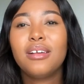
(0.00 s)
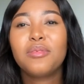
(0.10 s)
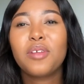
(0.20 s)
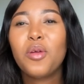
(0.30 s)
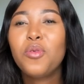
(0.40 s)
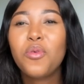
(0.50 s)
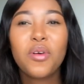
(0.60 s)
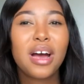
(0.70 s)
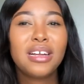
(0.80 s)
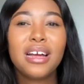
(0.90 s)
I don't know,
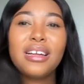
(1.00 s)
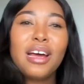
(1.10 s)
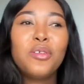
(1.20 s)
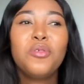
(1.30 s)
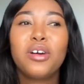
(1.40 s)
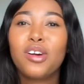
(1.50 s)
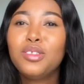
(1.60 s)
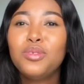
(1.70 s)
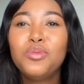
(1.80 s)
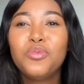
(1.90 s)
I don't know, I got
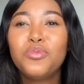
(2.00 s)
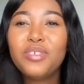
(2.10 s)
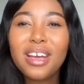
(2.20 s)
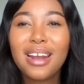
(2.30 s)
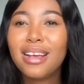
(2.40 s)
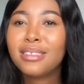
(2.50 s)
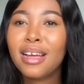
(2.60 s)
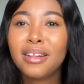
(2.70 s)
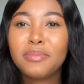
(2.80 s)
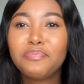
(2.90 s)
to realize that
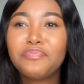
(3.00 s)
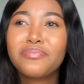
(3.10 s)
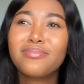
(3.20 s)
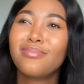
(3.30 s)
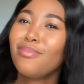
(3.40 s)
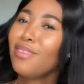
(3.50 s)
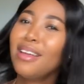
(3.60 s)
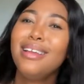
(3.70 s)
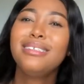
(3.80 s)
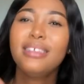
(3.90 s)

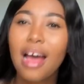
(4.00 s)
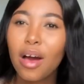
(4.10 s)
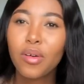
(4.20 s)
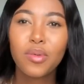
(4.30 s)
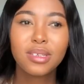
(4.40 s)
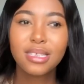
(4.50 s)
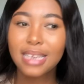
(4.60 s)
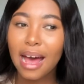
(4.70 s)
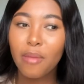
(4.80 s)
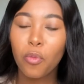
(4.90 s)
but it wasn't
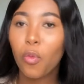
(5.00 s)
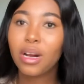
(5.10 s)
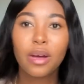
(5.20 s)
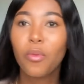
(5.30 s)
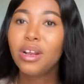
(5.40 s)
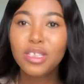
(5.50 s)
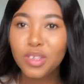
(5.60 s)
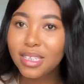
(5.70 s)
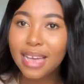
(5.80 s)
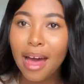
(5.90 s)
time. When it's your
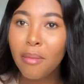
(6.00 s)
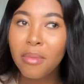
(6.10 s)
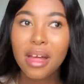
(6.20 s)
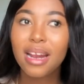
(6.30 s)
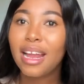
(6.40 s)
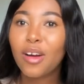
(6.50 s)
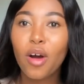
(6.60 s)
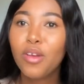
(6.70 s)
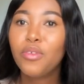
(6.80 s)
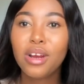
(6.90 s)
time, like
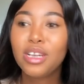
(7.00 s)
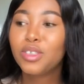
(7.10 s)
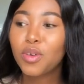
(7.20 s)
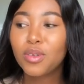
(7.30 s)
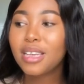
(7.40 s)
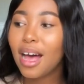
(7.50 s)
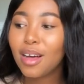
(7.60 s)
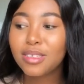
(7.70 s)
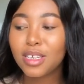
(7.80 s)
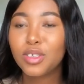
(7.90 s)
God really shows
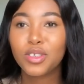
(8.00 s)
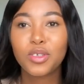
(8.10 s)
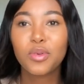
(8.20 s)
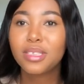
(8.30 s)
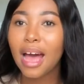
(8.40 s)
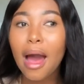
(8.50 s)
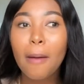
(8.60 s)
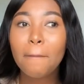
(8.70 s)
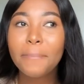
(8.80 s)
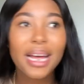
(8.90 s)
out and shows
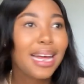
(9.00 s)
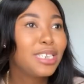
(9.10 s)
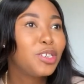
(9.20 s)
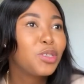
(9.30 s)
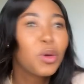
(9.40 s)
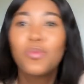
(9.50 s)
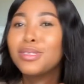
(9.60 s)
up and shows.